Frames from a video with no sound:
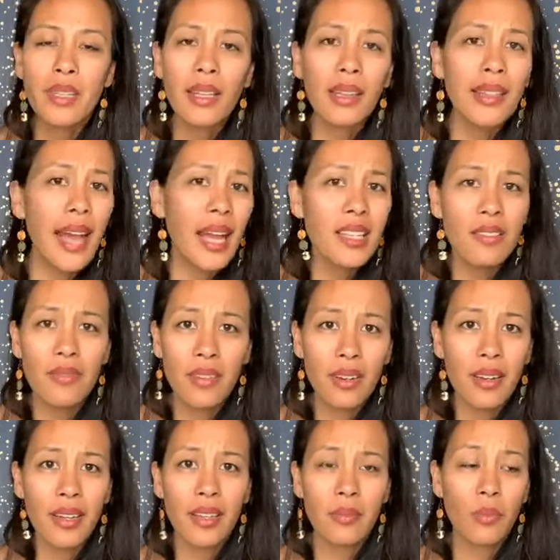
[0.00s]
that's
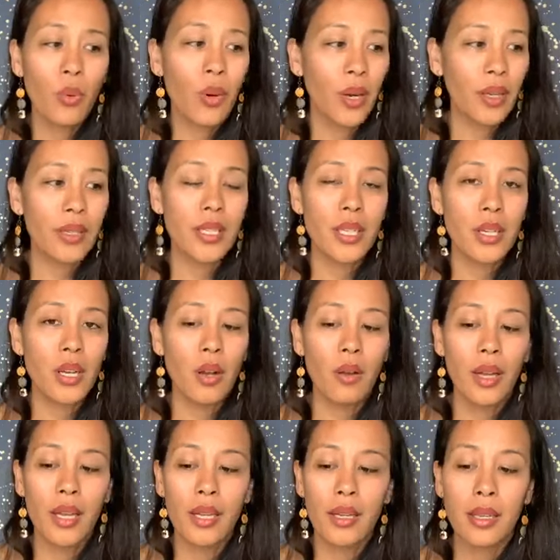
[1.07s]
very important,
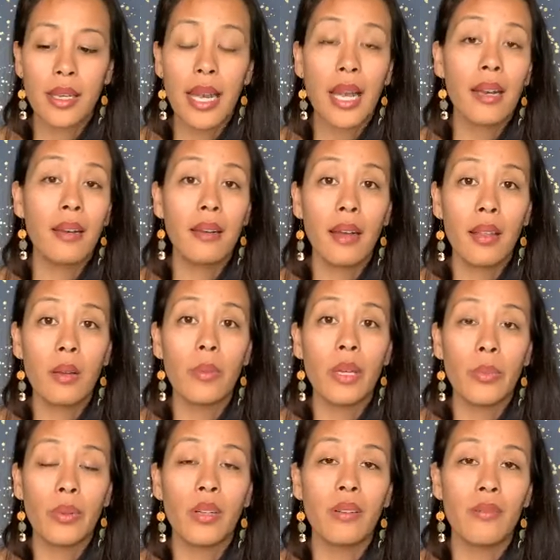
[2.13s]
get other
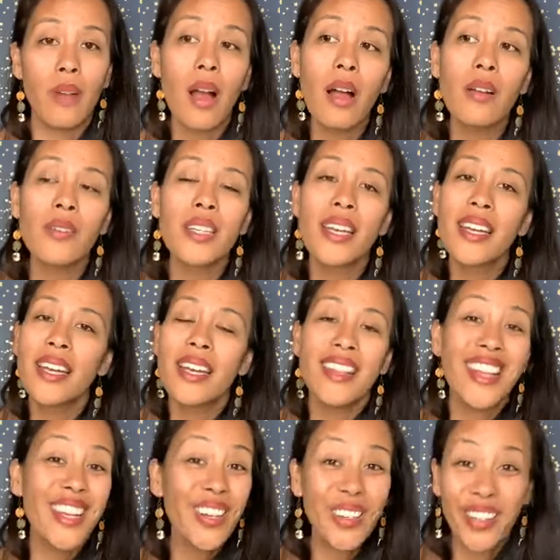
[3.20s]
people involved,
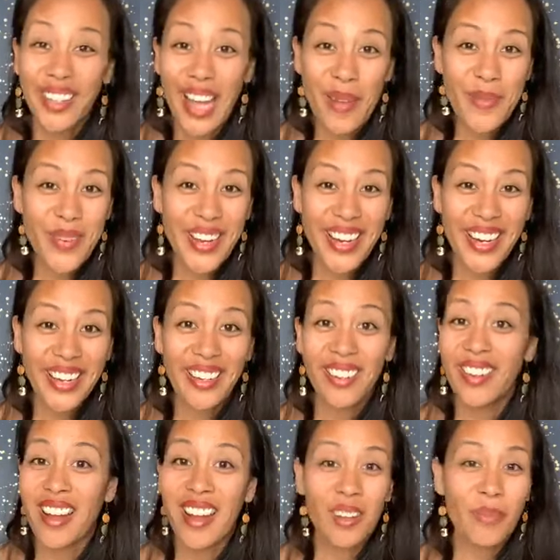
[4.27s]
then you're collaborating, you're
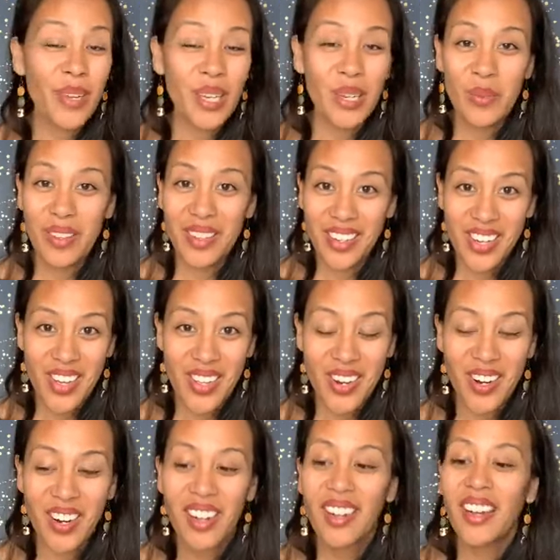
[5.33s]
not competing with each
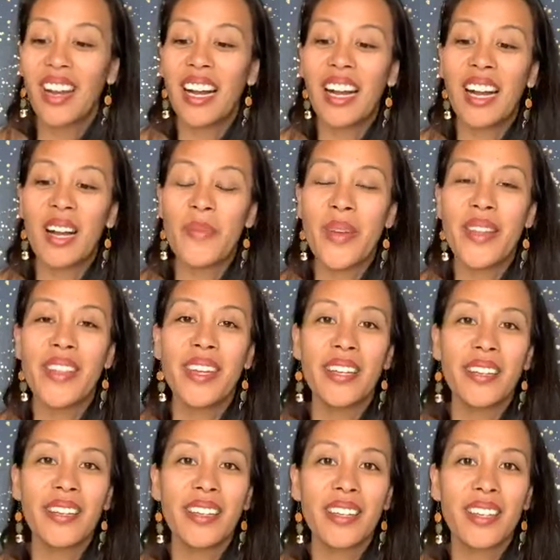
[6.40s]
other. And
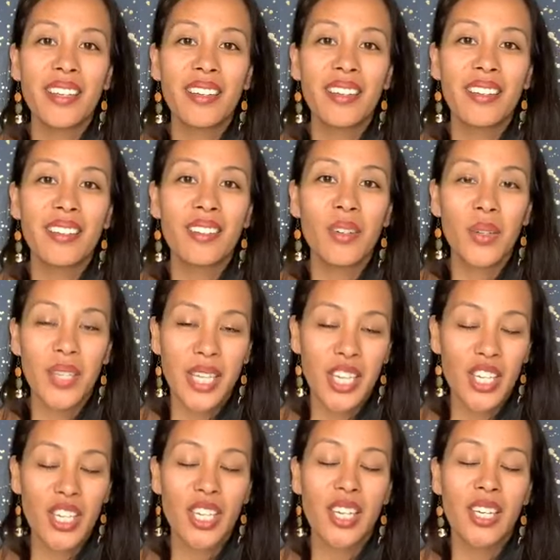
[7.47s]
then
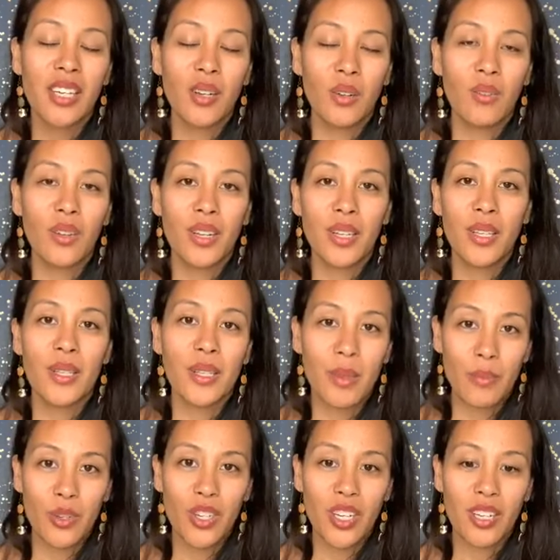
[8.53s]
creation over
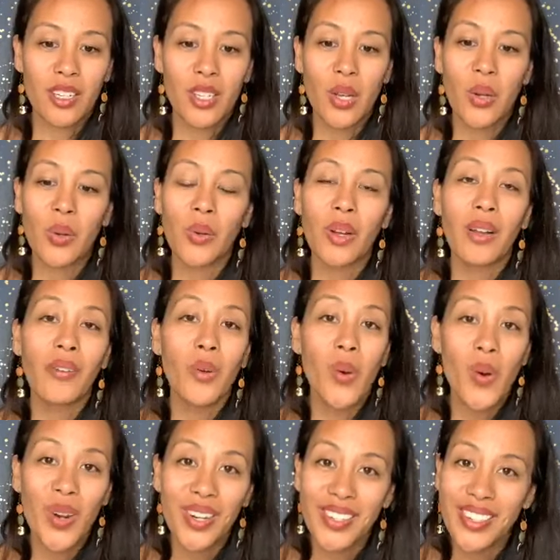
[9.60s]
consumption. So of
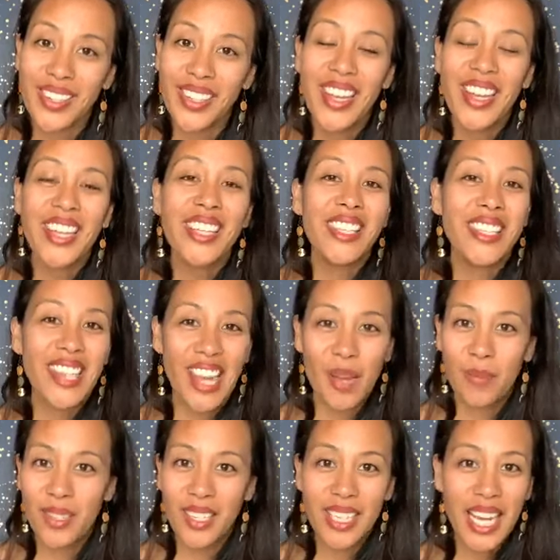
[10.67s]
course, stay
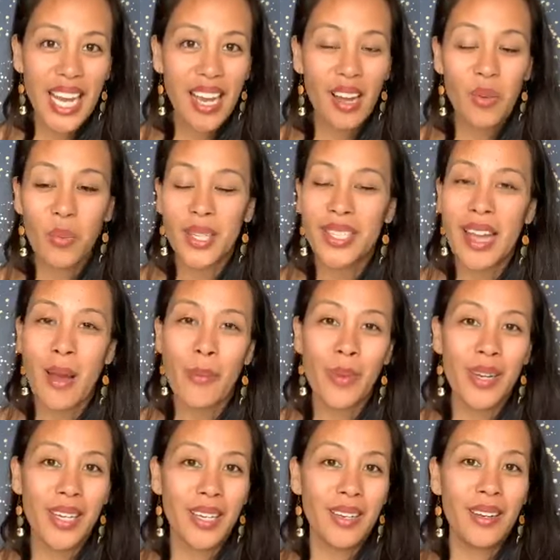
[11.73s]
up to date on what's
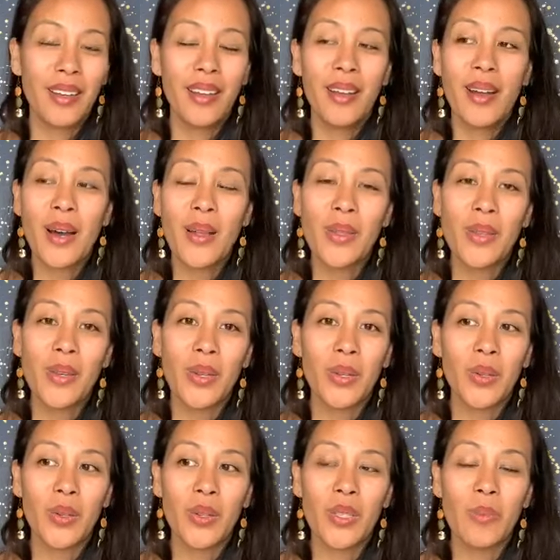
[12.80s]
happening on the
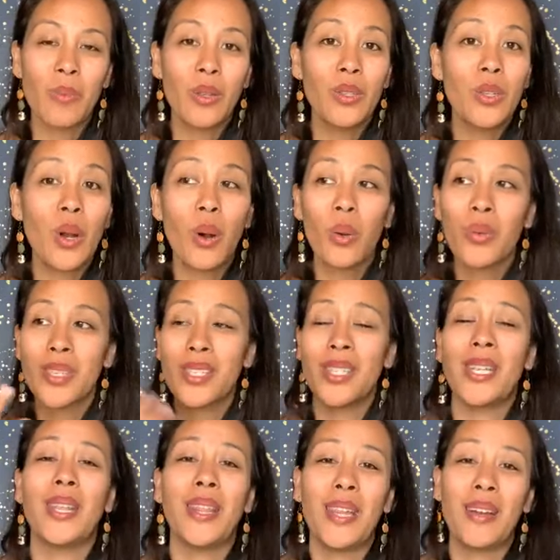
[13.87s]
news, but don't
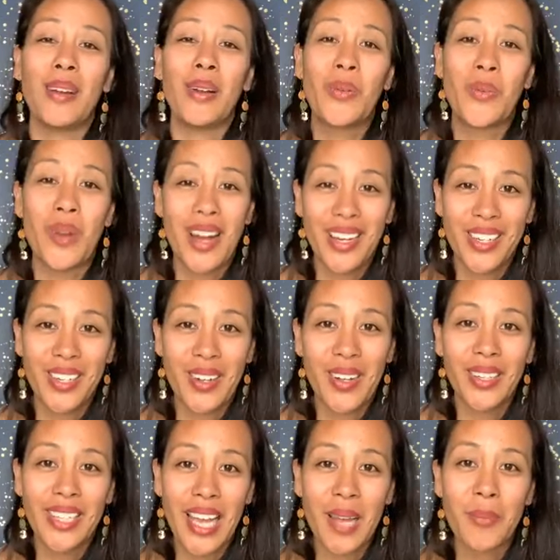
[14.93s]
sit there and watch it
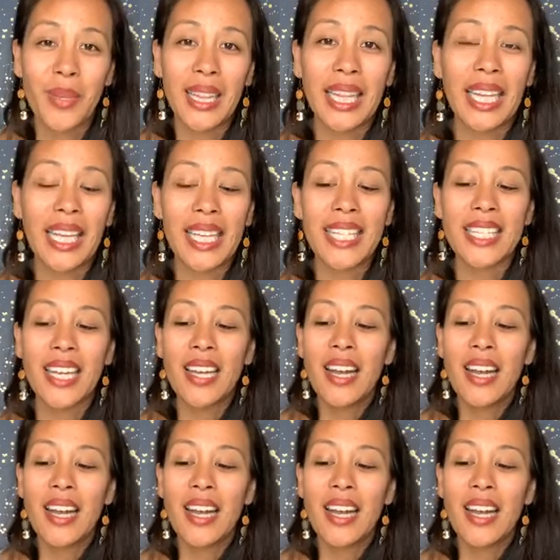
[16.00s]
all day, please.